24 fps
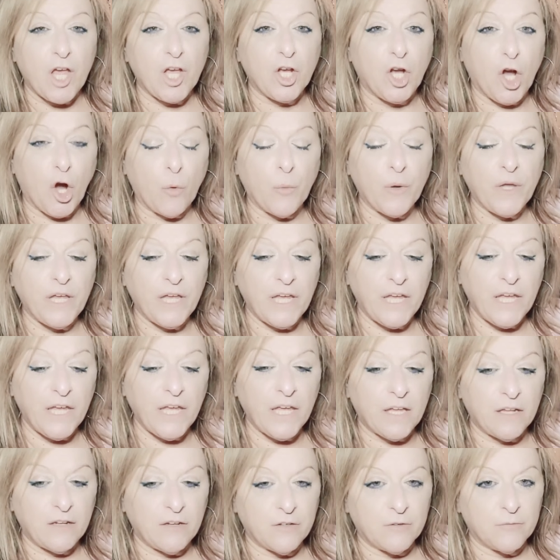going
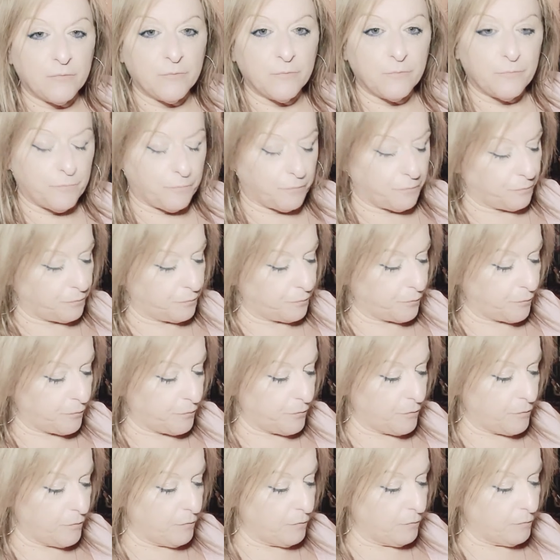in
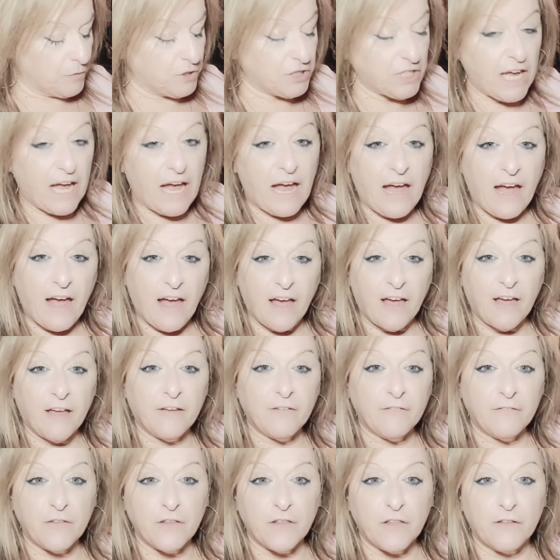to
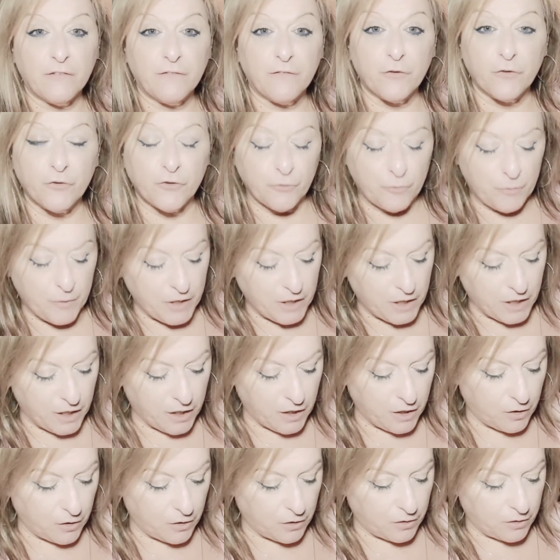have the first
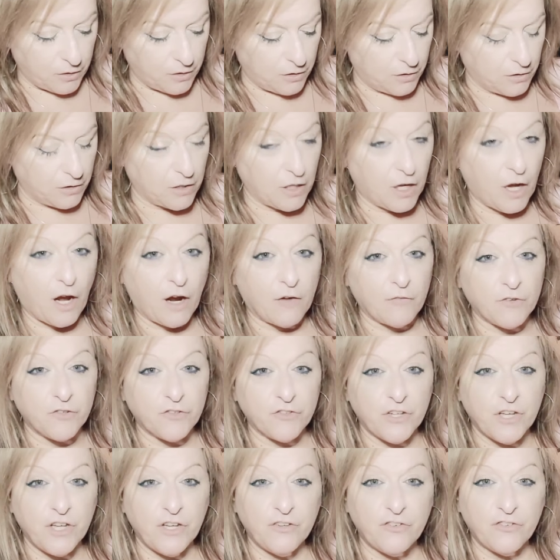meeting, a
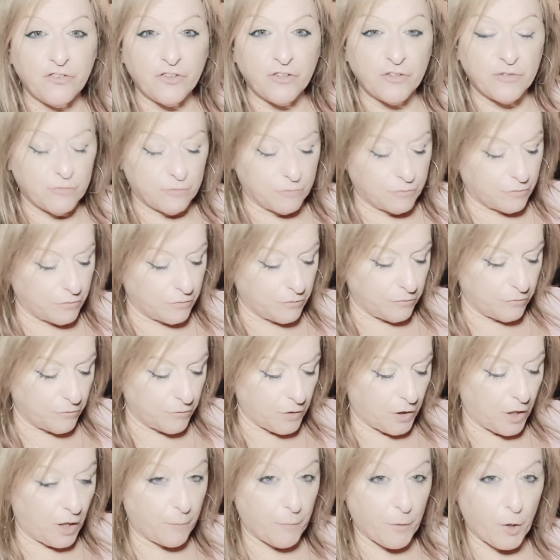conversation, a
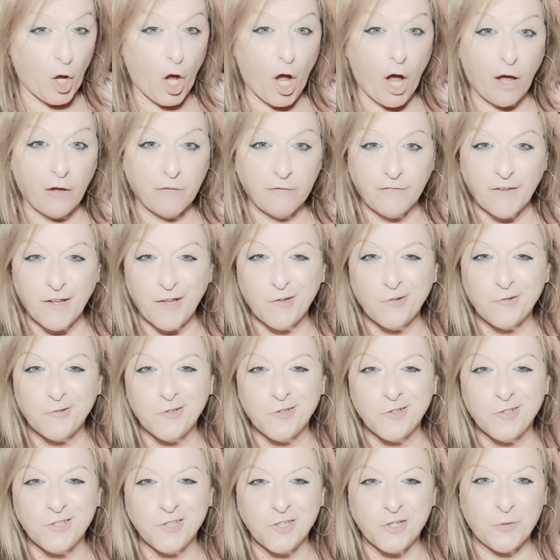cup of coffee,
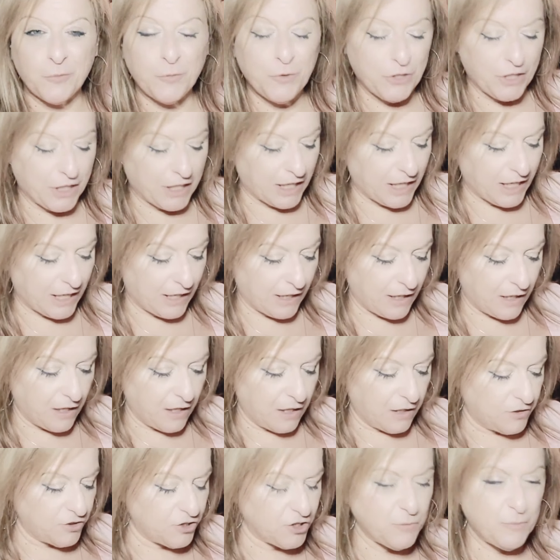to communicate.
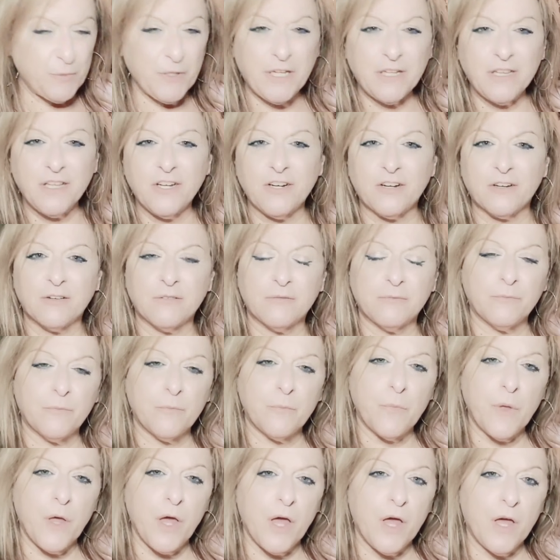Just be clear,
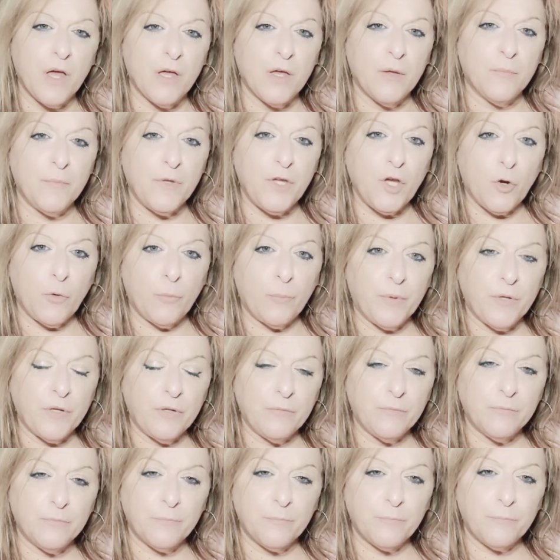be open,
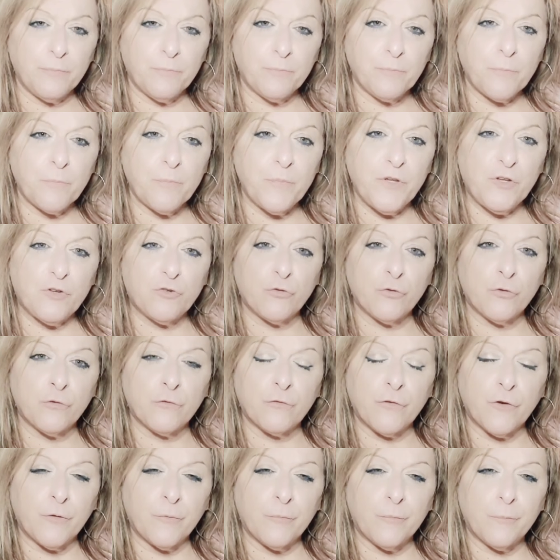be
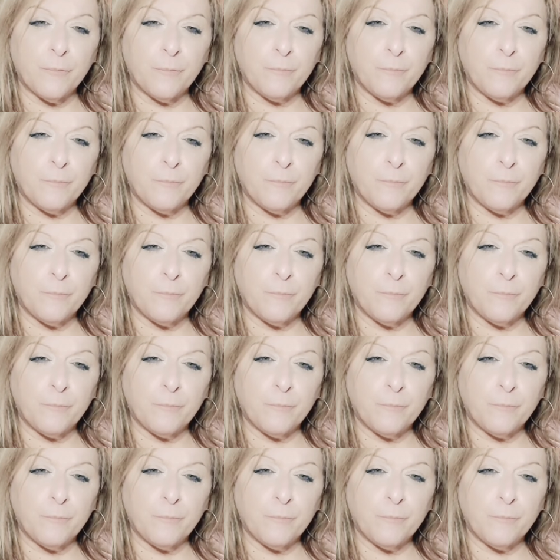truthful.